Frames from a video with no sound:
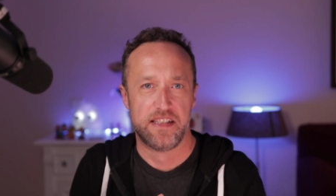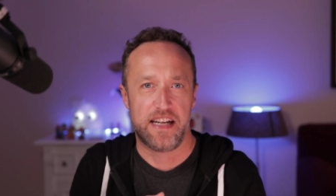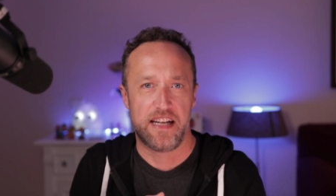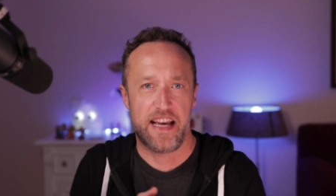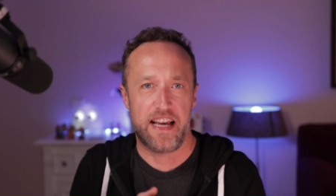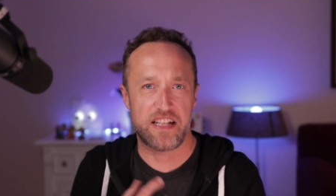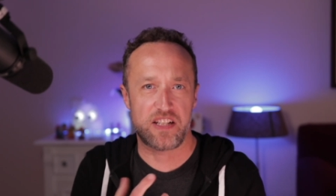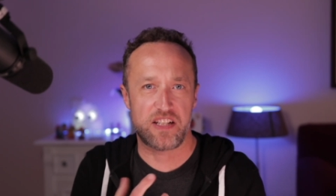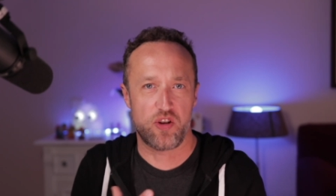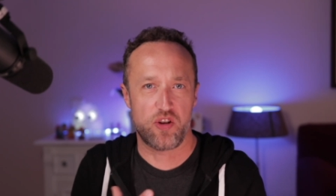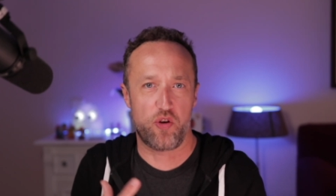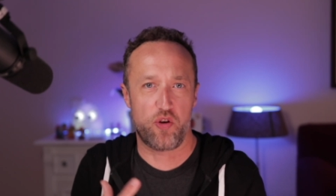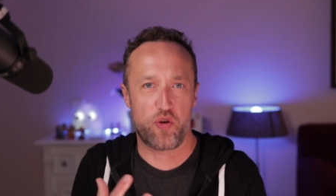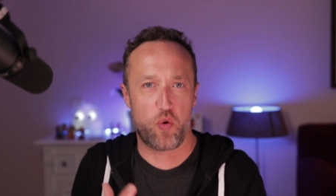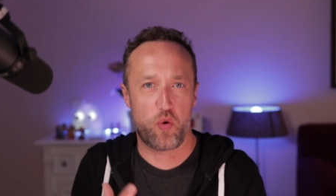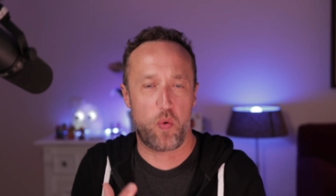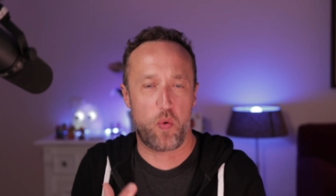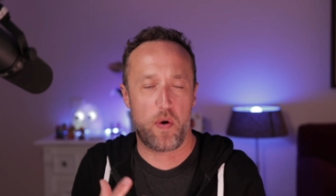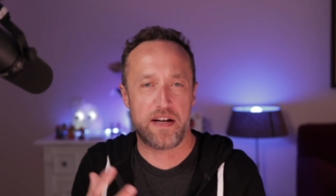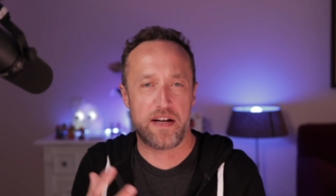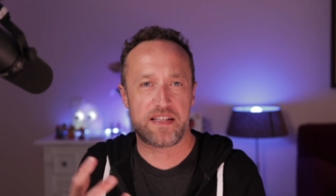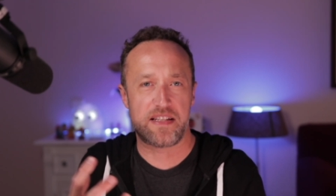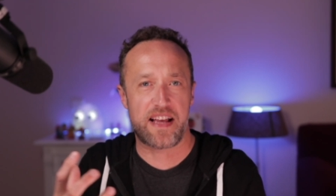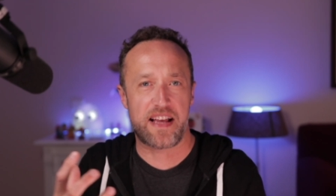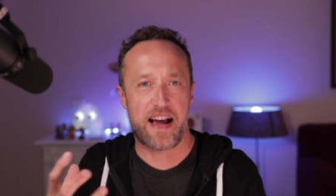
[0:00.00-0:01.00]
it's not
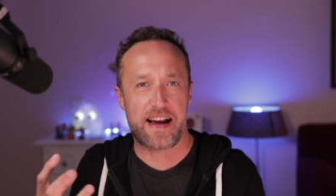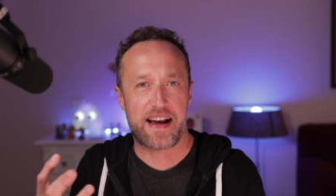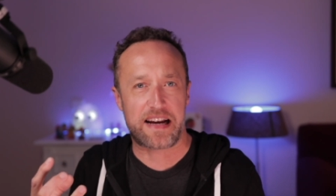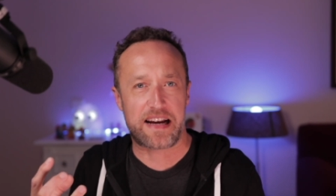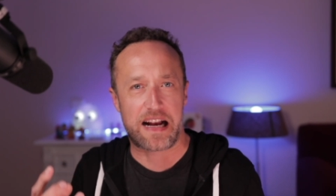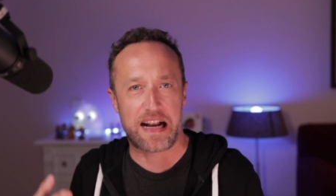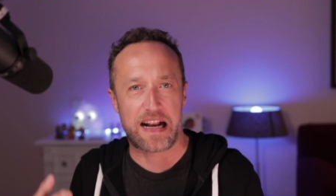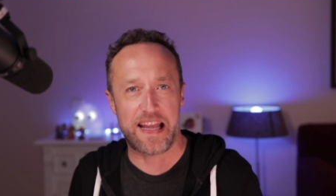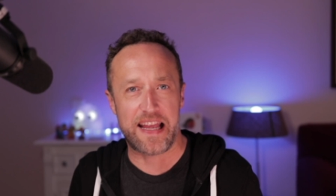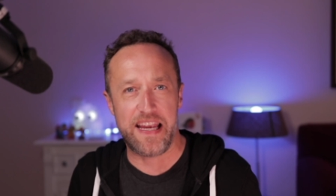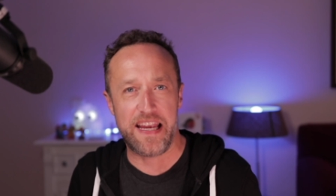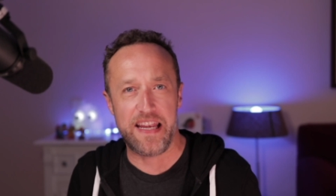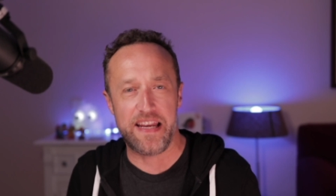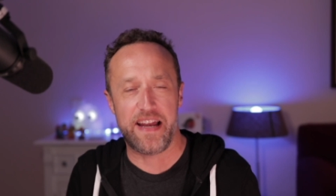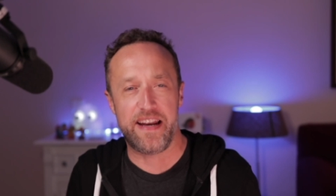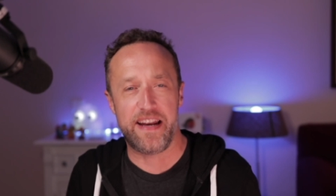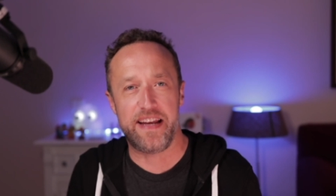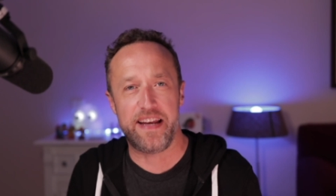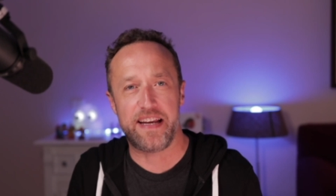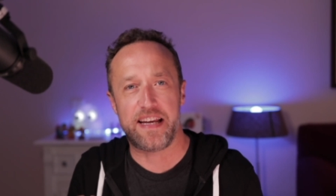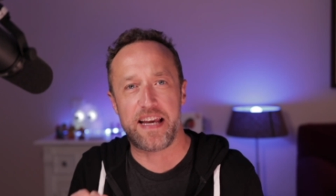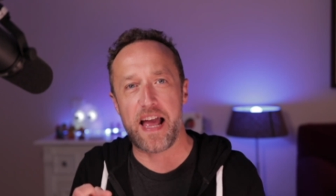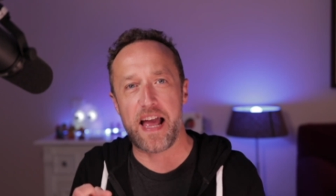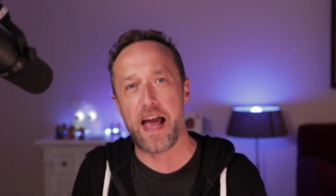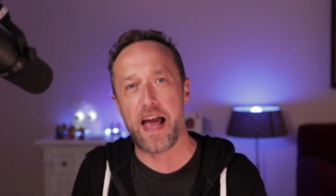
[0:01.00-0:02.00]
always that clean and
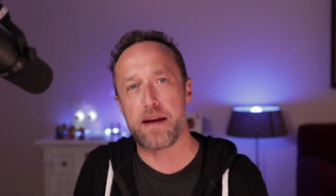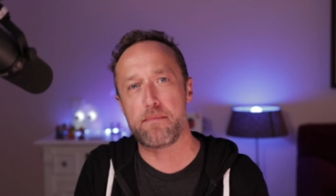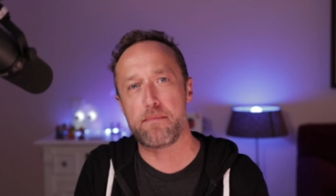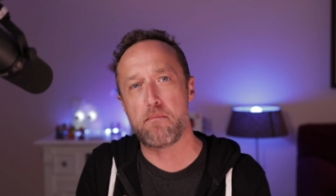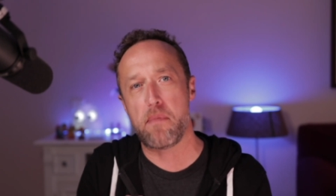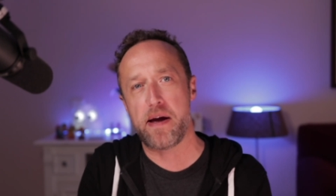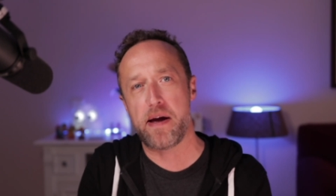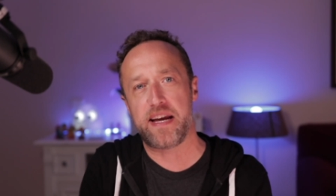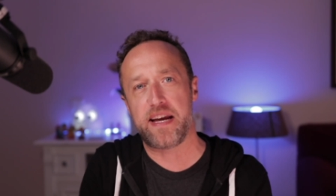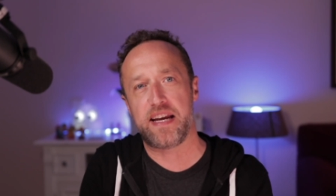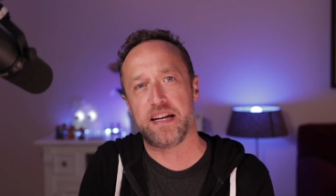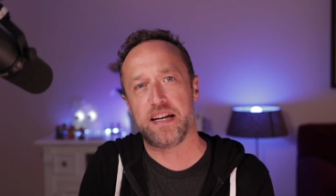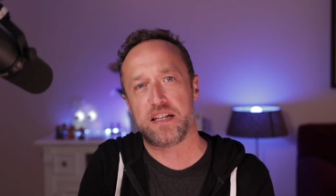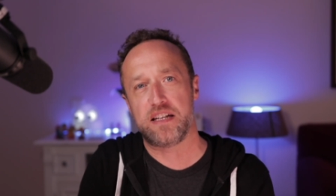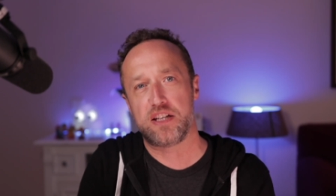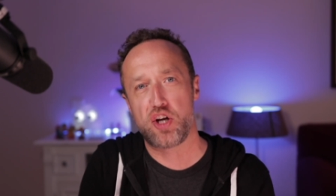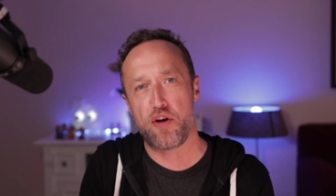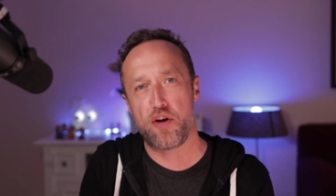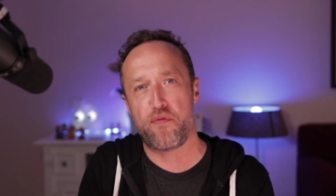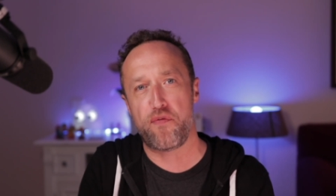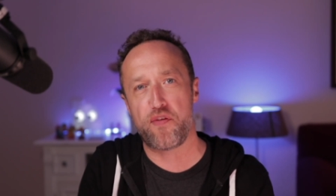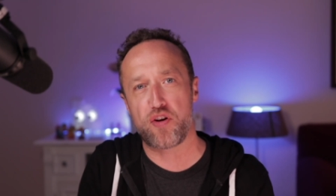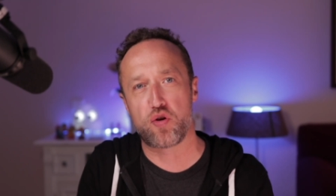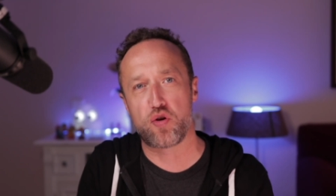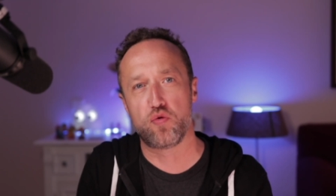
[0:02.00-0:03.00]
it can make it
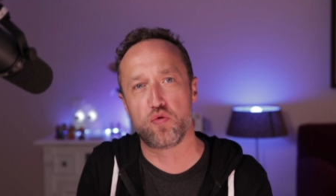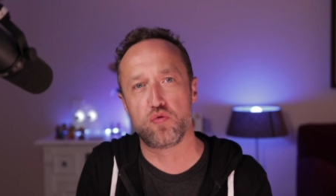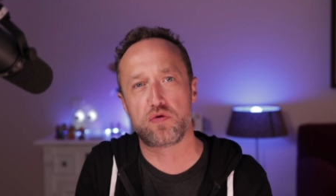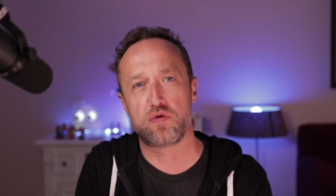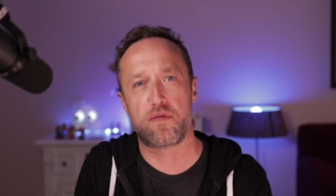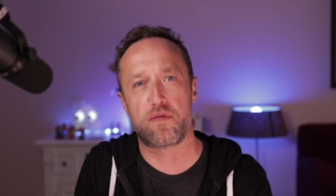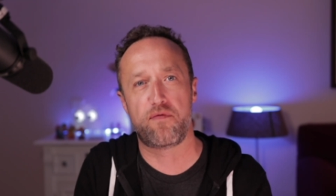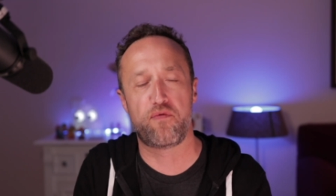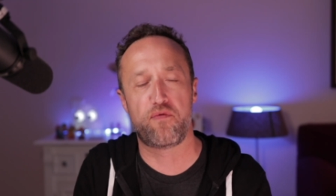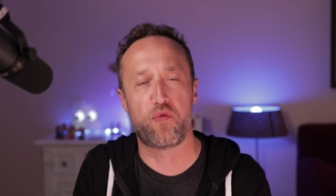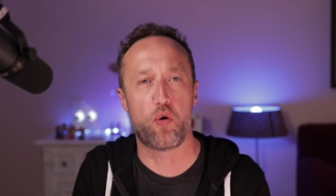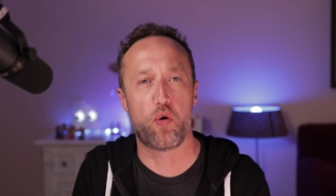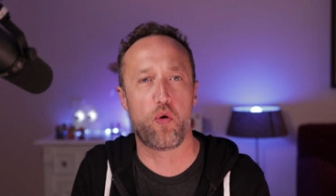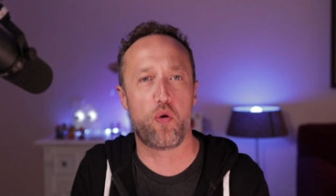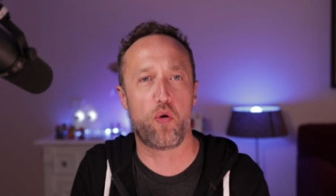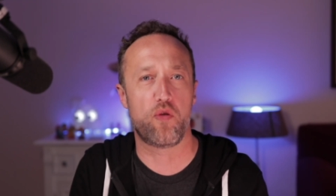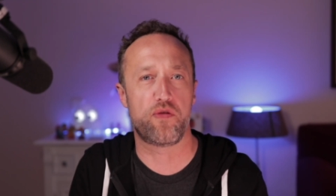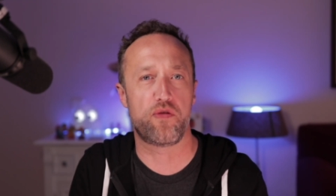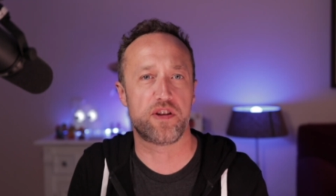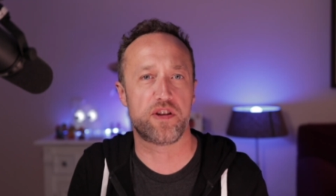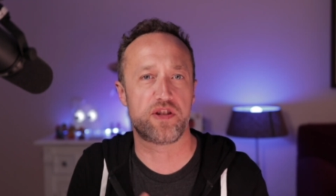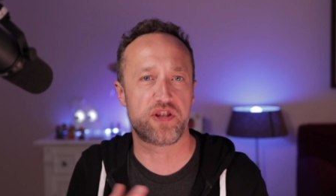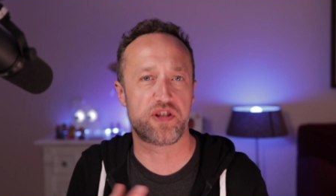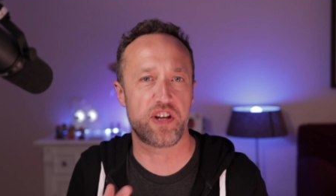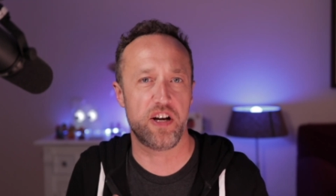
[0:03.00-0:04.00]
difficult for
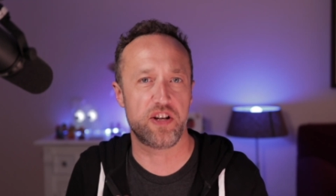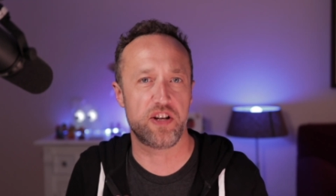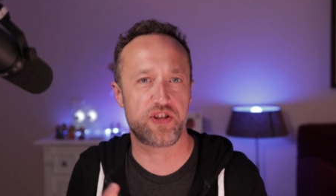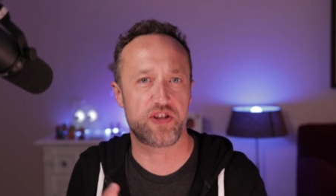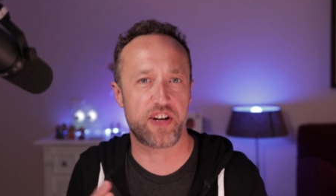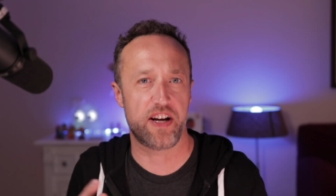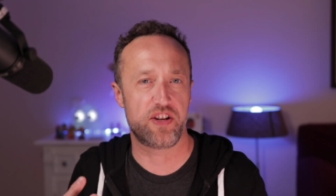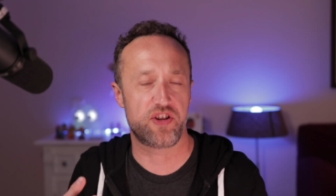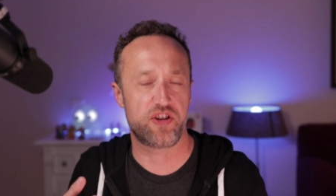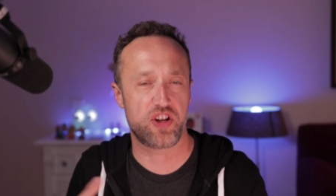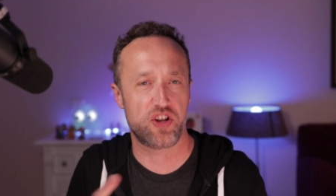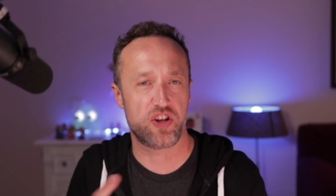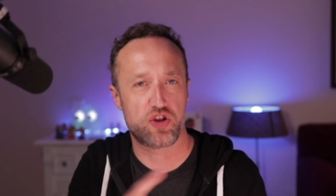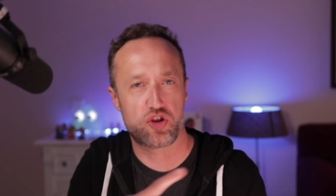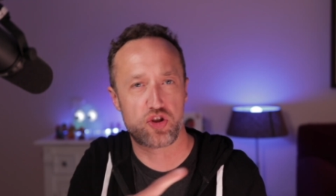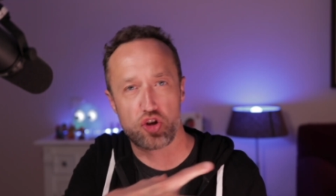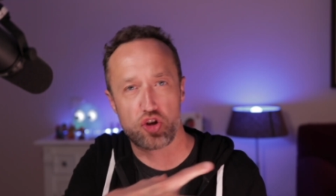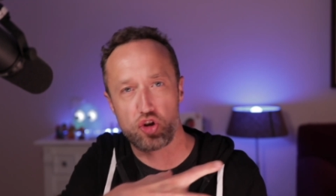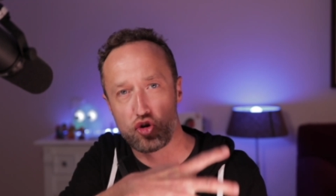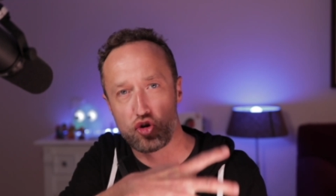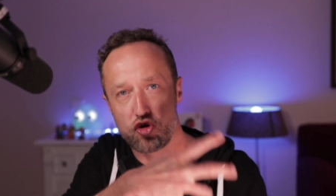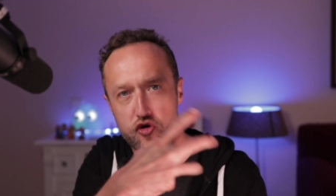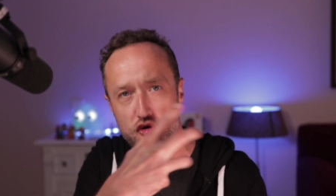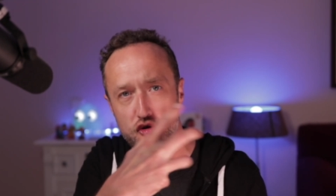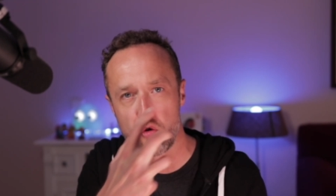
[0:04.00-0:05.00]
the search engines to
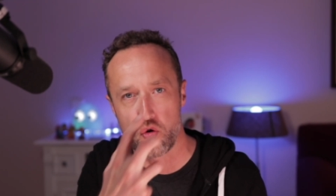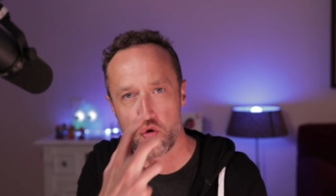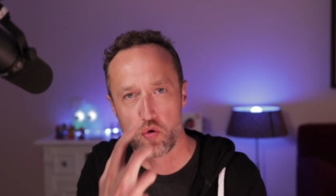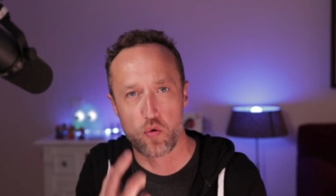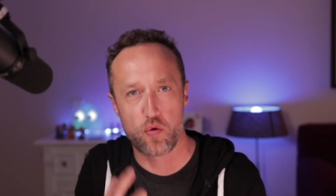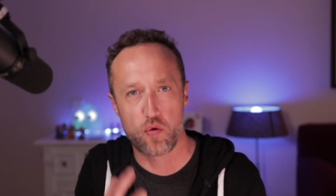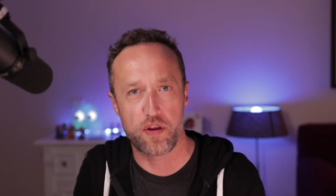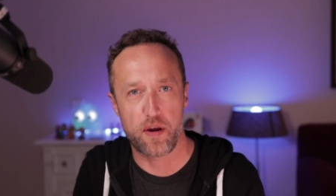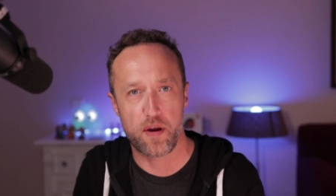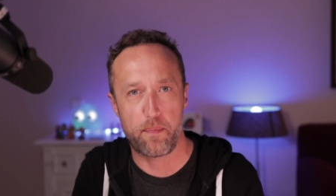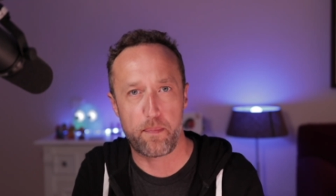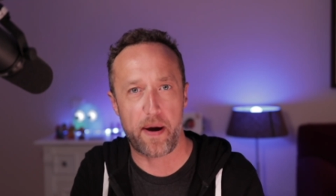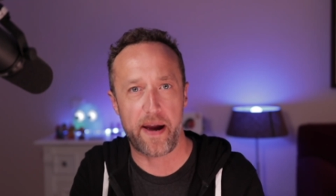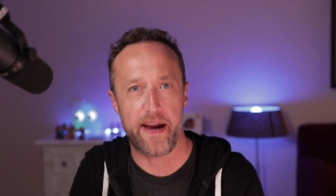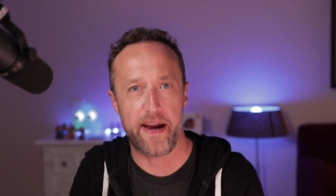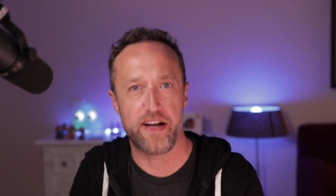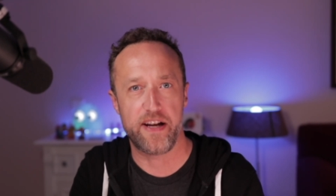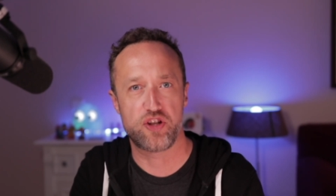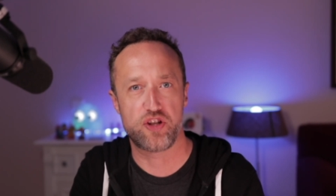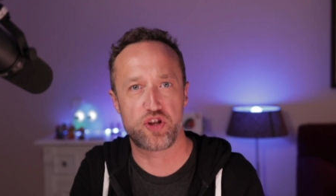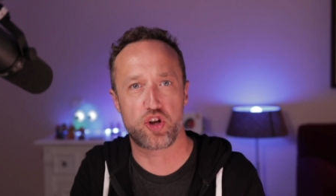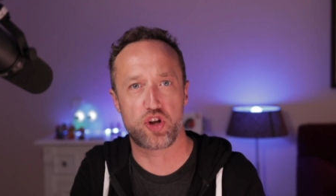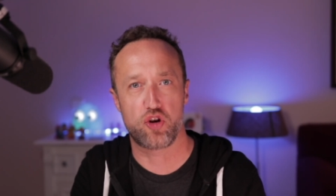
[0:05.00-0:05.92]
crawl the page